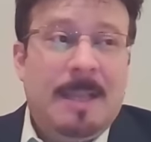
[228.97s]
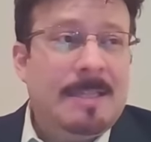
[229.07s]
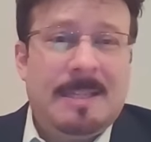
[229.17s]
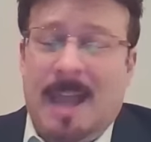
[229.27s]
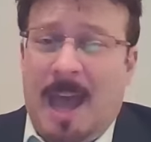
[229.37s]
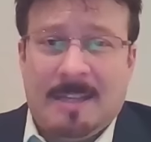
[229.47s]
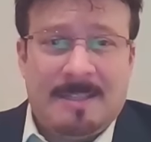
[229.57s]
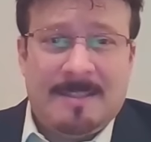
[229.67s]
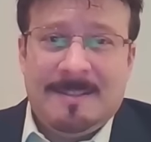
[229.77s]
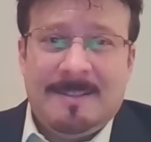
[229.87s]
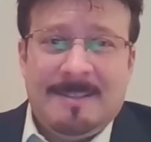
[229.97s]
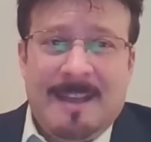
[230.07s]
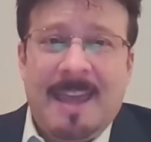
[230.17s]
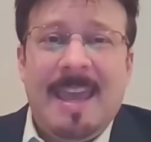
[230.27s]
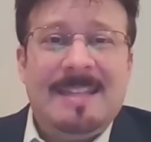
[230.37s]
Listen, guys,
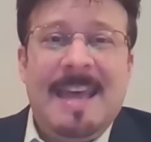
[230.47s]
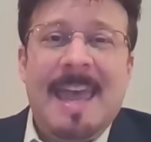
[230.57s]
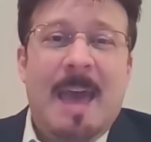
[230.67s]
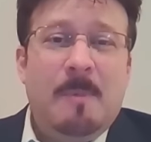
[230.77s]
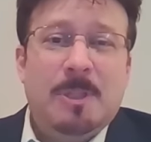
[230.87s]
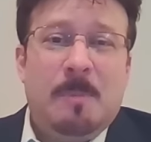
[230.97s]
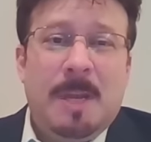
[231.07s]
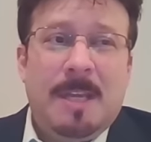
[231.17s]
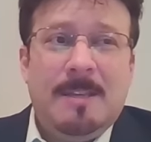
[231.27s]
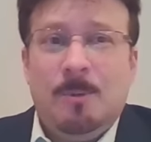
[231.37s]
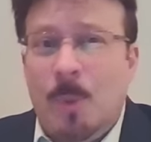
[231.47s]
I can't tell you how much money